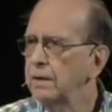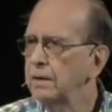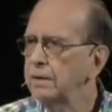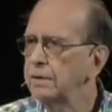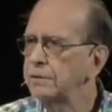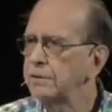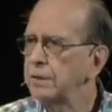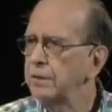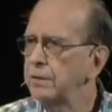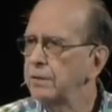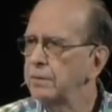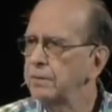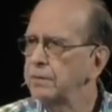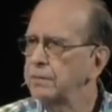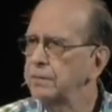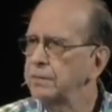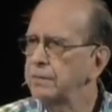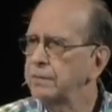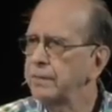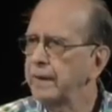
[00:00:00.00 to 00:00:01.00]

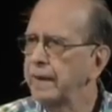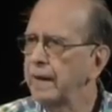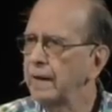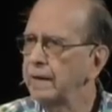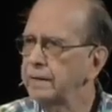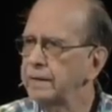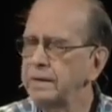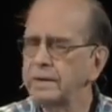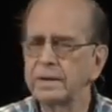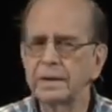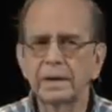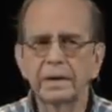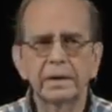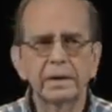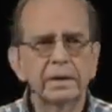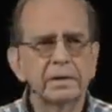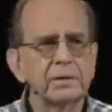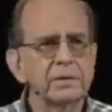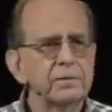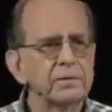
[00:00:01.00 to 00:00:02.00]
So the reality then
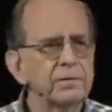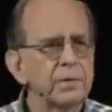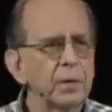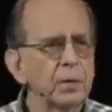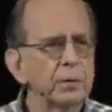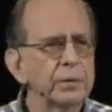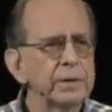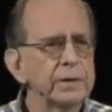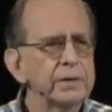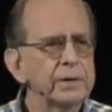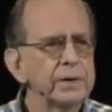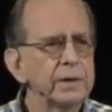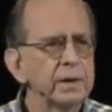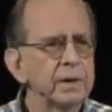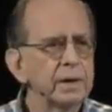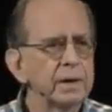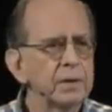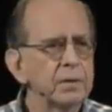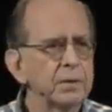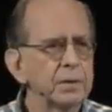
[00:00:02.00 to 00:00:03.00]
is voltage in a
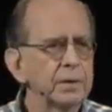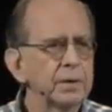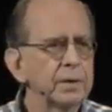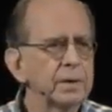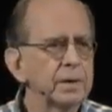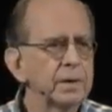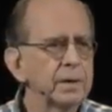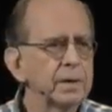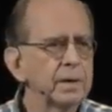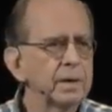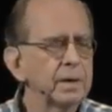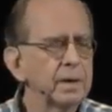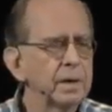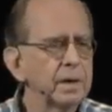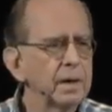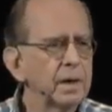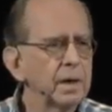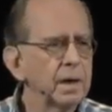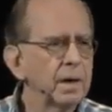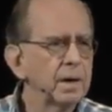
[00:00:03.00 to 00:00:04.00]
liquid
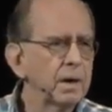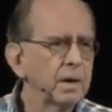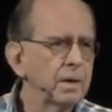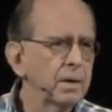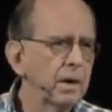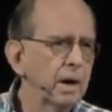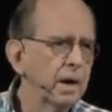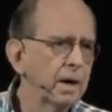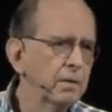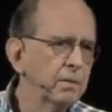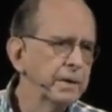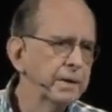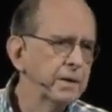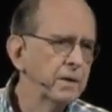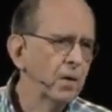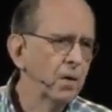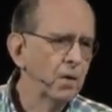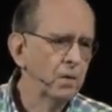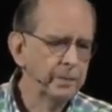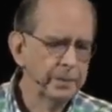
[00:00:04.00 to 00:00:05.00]
we
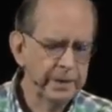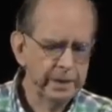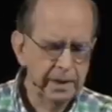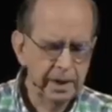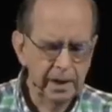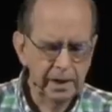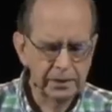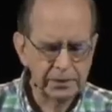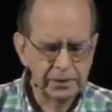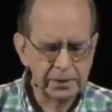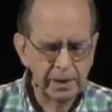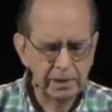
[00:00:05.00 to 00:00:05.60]
call pH.